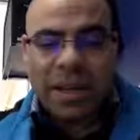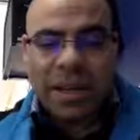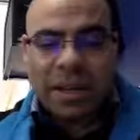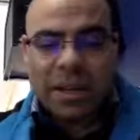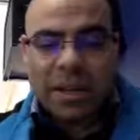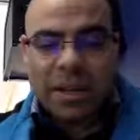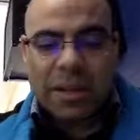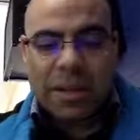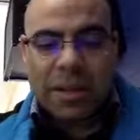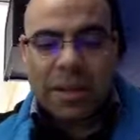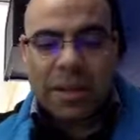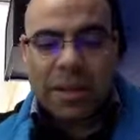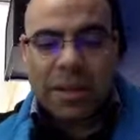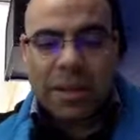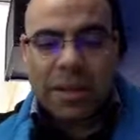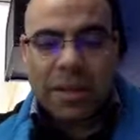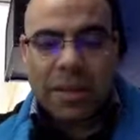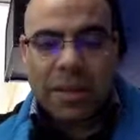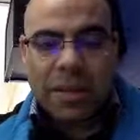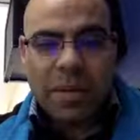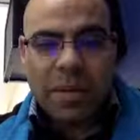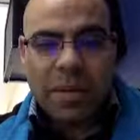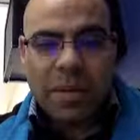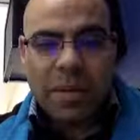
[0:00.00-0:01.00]
Let's
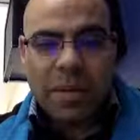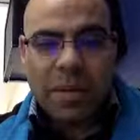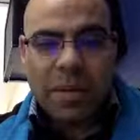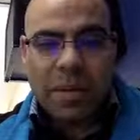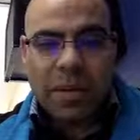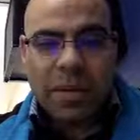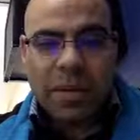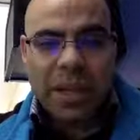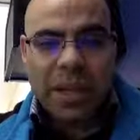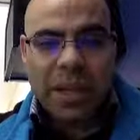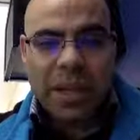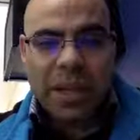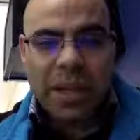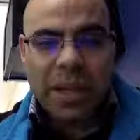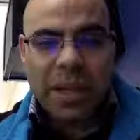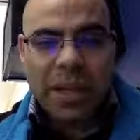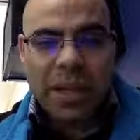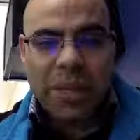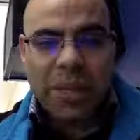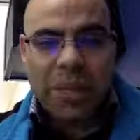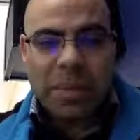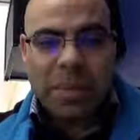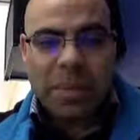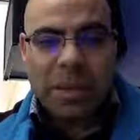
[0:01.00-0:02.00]
go B,
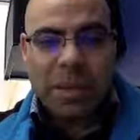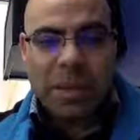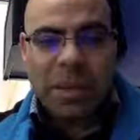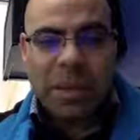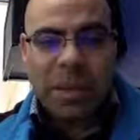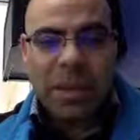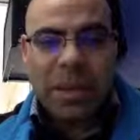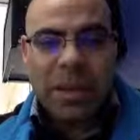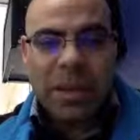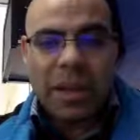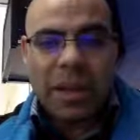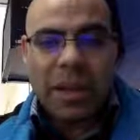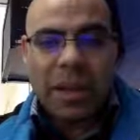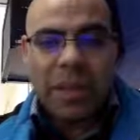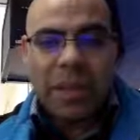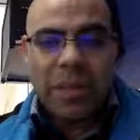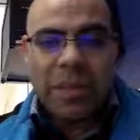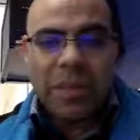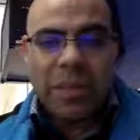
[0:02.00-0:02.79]
B,